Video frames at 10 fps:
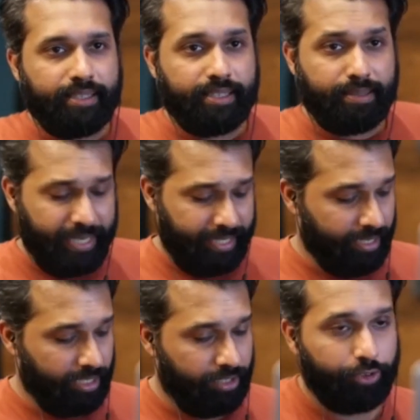has made
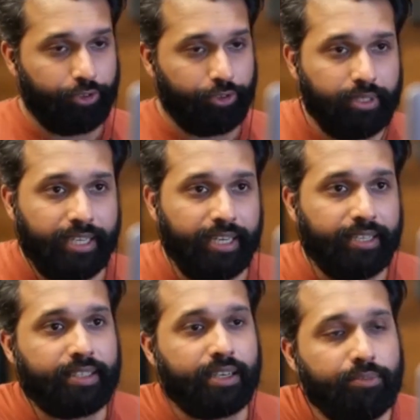sense for you. Let's
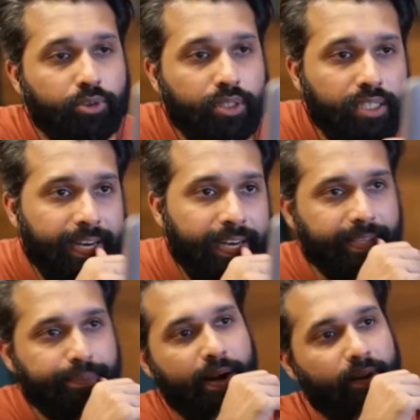come to the
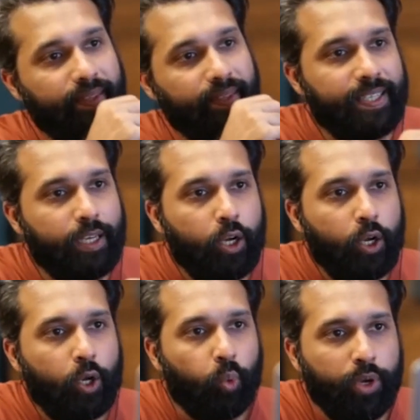next part of this,
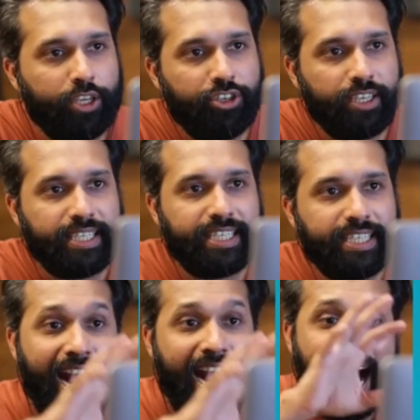which is
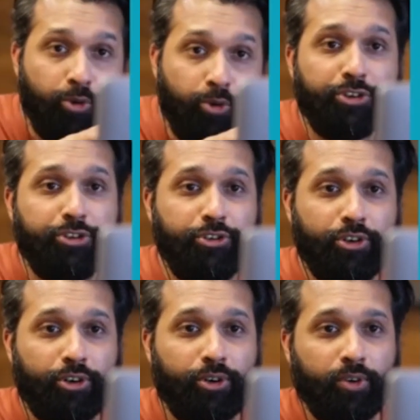how do you
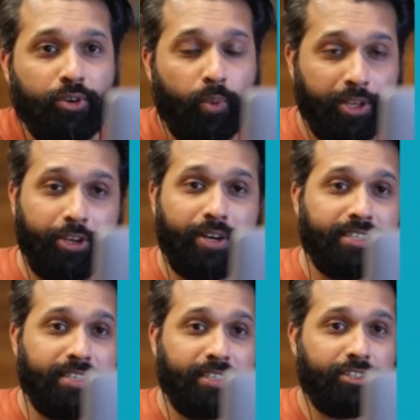know whether you're
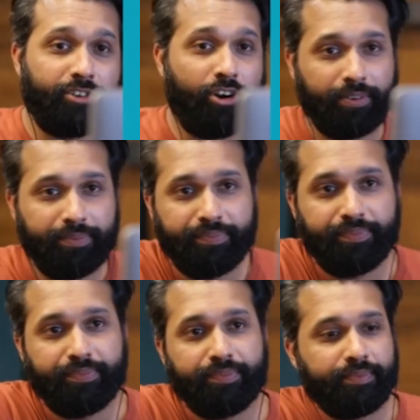dancing this wrong?
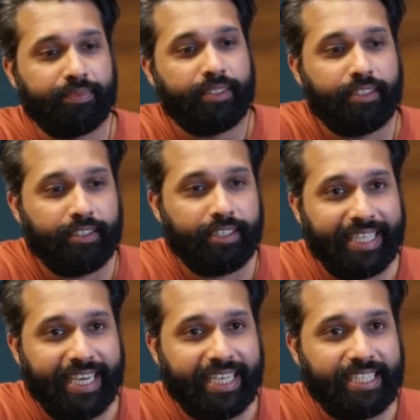
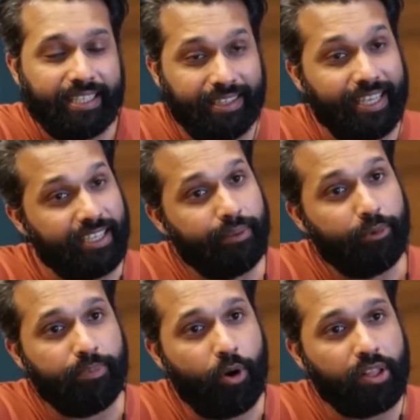Yes, that's the most
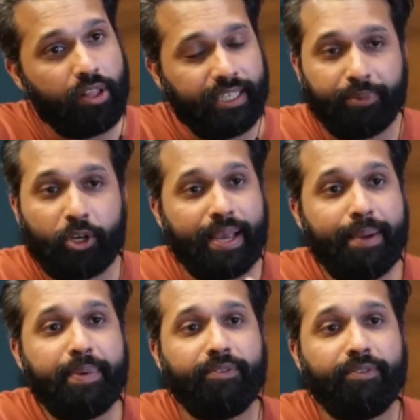important thing, because I
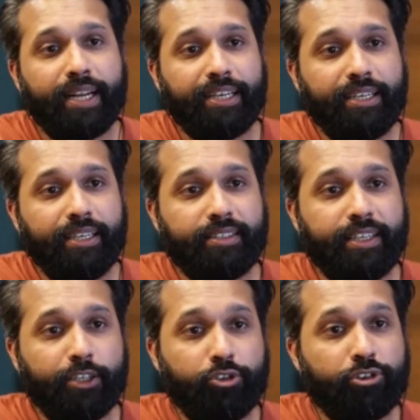believe when I teach that
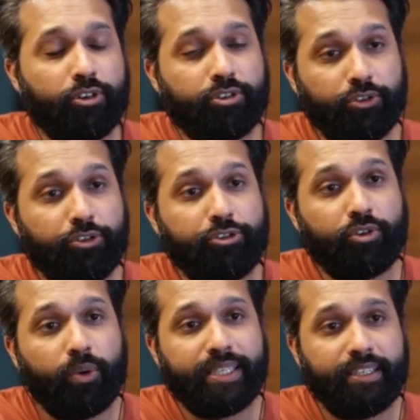you should
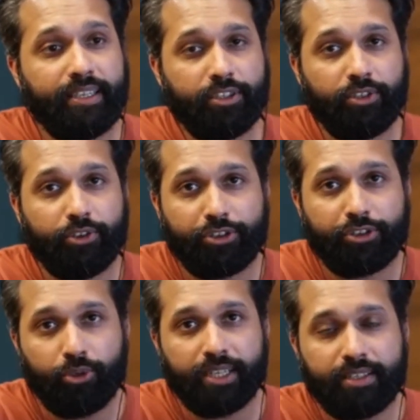always teach your
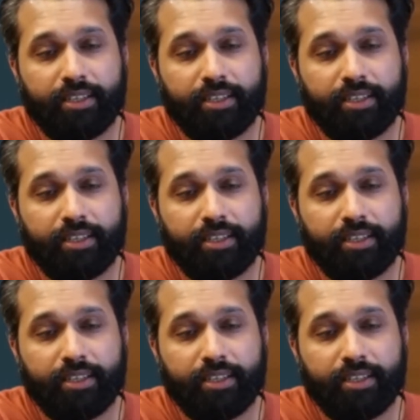students